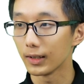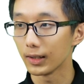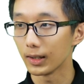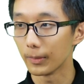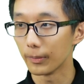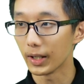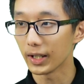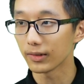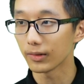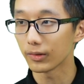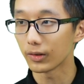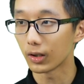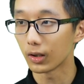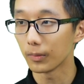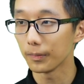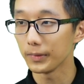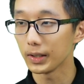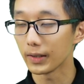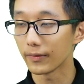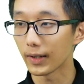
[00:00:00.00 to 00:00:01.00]
The
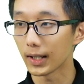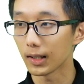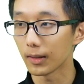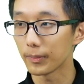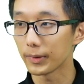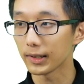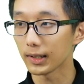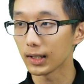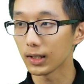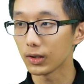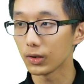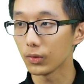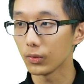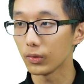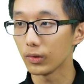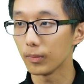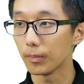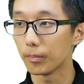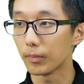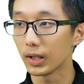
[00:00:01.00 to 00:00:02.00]
mesoderm develops
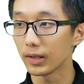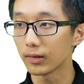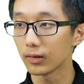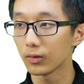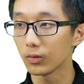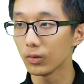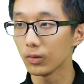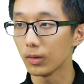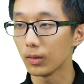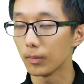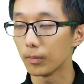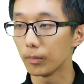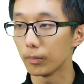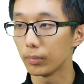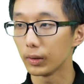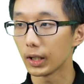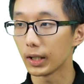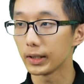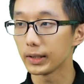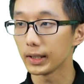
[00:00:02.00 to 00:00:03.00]
into muscle,
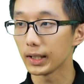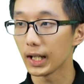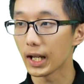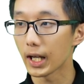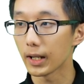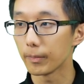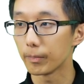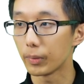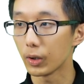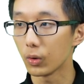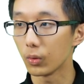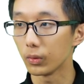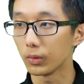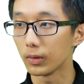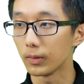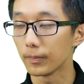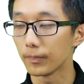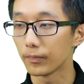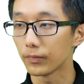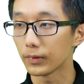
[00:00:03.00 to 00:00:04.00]
blood, and
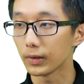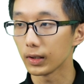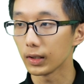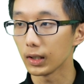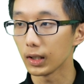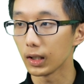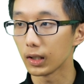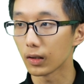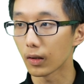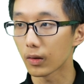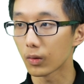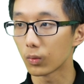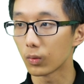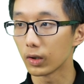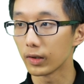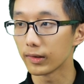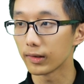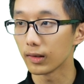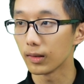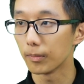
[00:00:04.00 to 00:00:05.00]
bone. In other
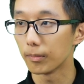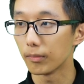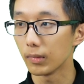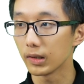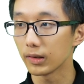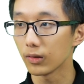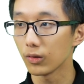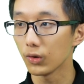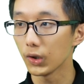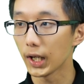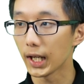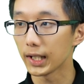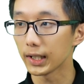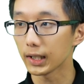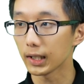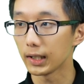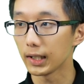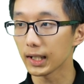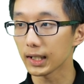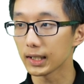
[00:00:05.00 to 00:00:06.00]
words, muscle
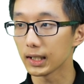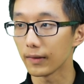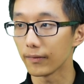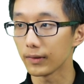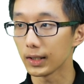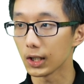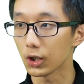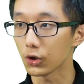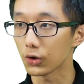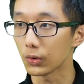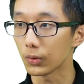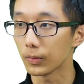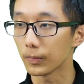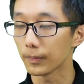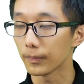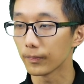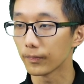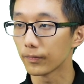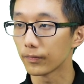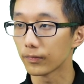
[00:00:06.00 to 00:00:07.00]
and connective tissue.
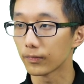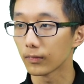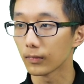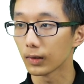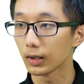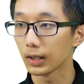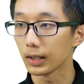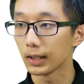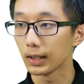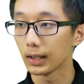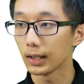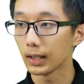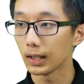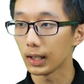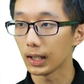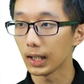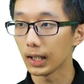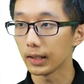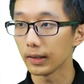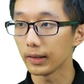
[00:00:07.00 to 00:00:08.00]

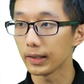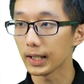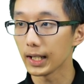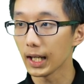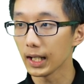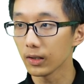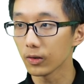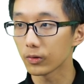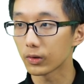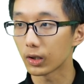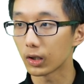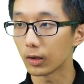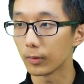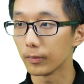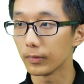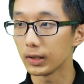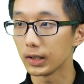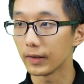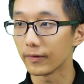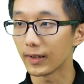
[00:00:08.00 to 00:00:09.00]
And the
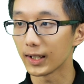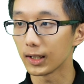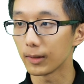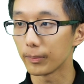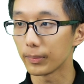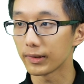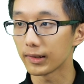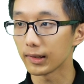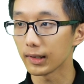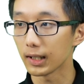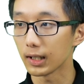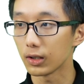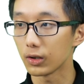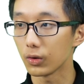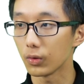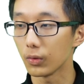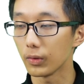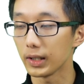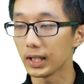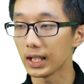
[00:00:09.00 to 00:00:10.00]
endoderm develops
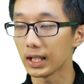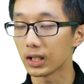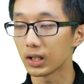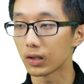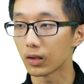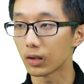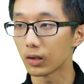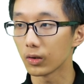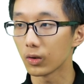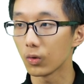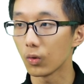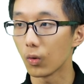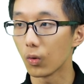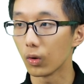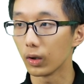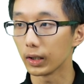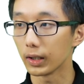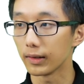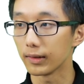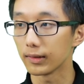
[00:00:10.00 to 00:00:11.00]
into the internal
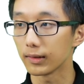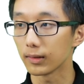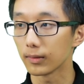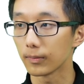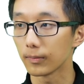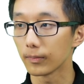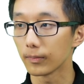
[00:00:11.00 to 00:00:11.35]
organs.